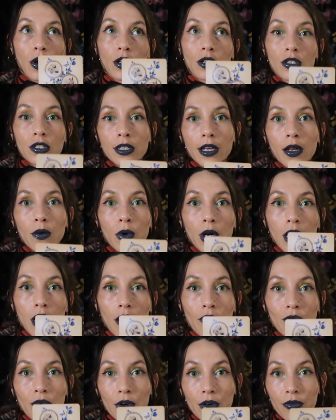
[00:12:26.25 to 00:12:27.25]
understand what
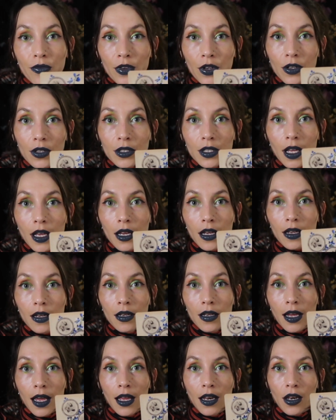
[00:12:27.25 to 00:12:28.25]
comfort feels
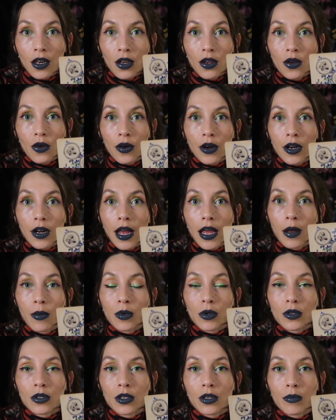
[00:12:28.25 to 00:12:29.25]
like, and you're
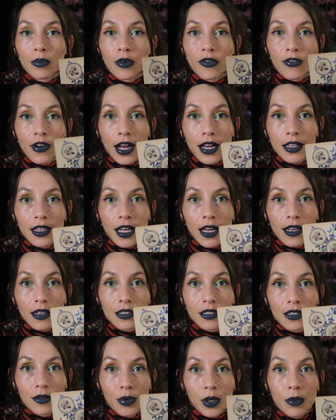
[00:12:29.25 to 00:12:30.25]
able to provide
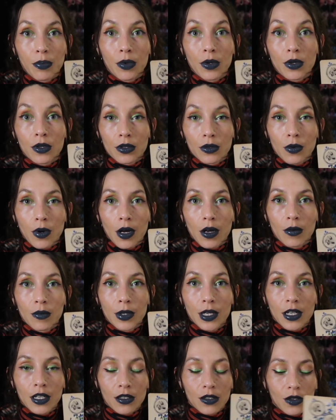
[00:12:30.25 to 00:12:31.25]
that to people as
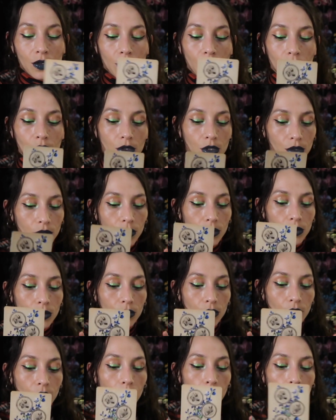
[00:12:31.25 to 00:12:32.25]
well, because you
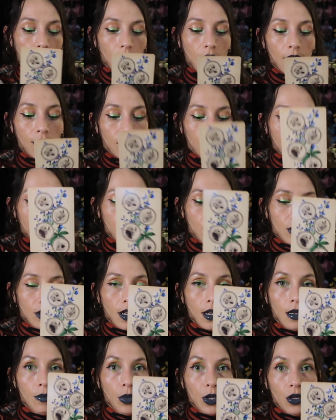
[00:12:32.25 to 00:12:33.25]
do know what comfort
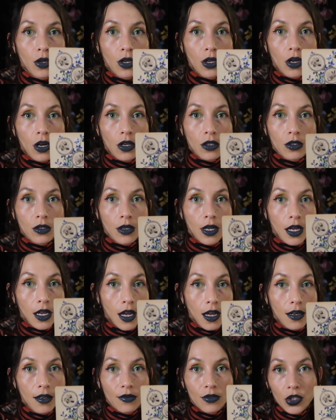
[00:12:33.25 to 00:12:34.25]
feels like. But you can also
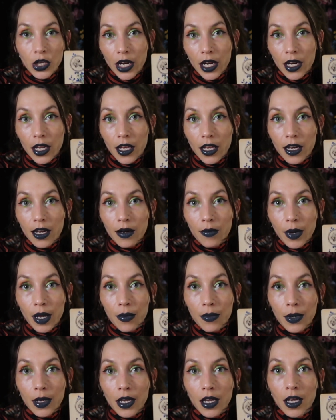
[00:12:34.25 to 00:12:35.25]
get kind of jaded and
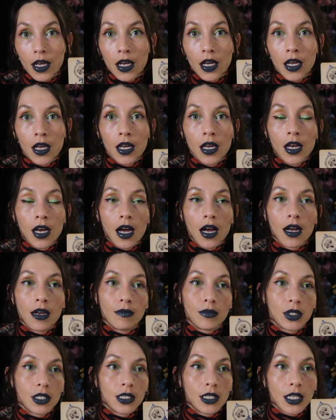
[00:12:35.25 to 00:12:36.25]
maybe
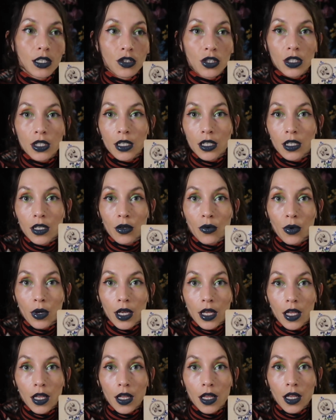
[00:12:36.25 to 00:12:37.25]
stingy
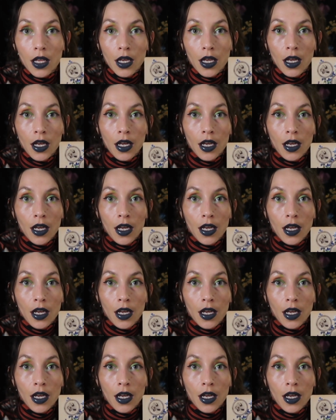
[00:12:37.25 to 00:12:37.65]
with